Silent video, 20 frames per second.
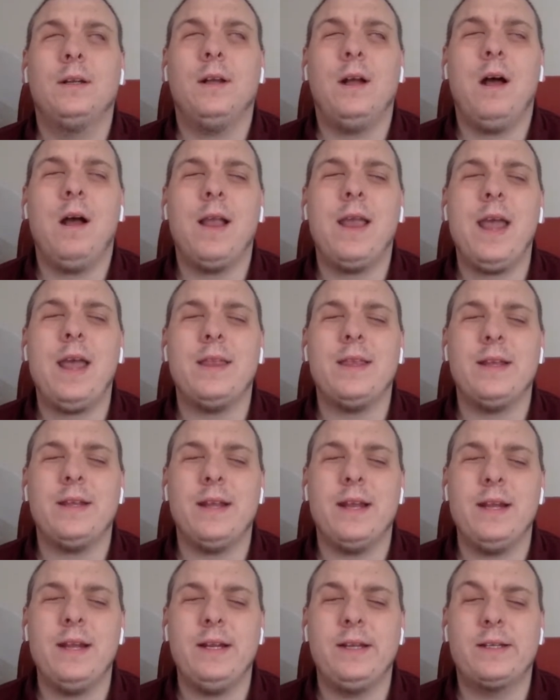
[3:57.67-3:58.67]
I get that
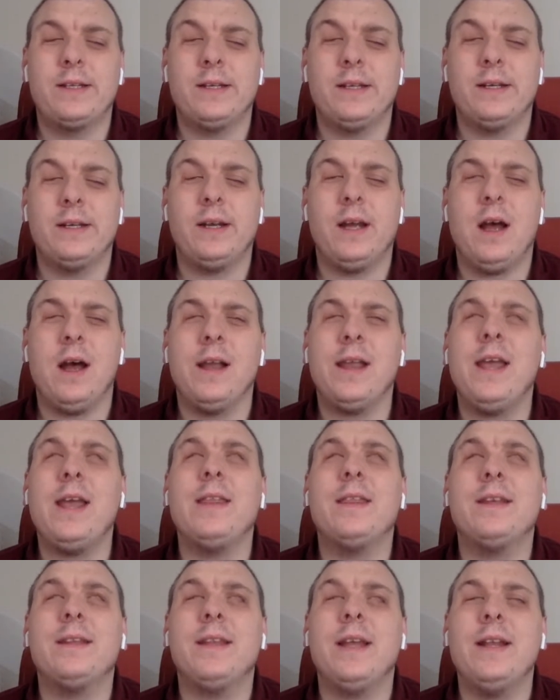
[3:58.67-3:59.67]
they need
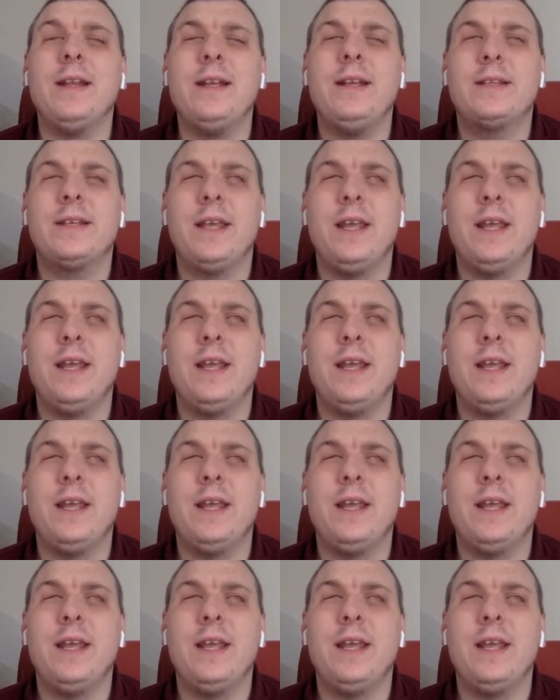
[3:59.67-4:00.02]
to